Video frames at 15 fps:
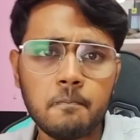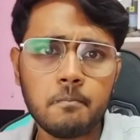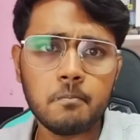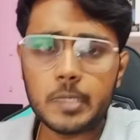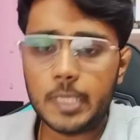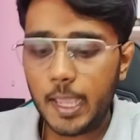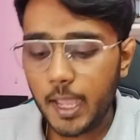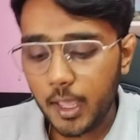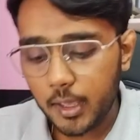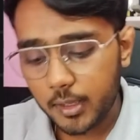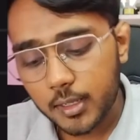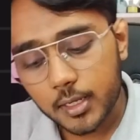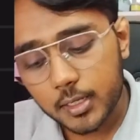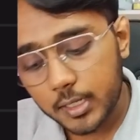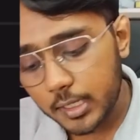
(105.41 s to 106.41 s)
Yeah,
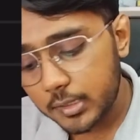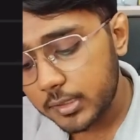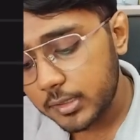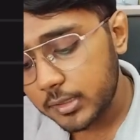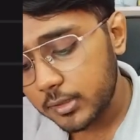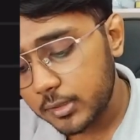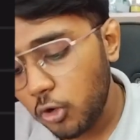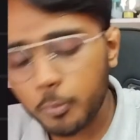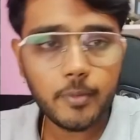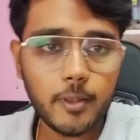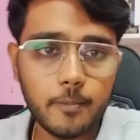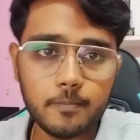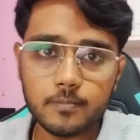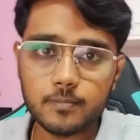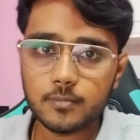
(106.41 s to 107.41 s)
it does. No
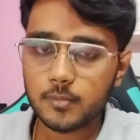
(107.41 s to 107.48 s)
problem.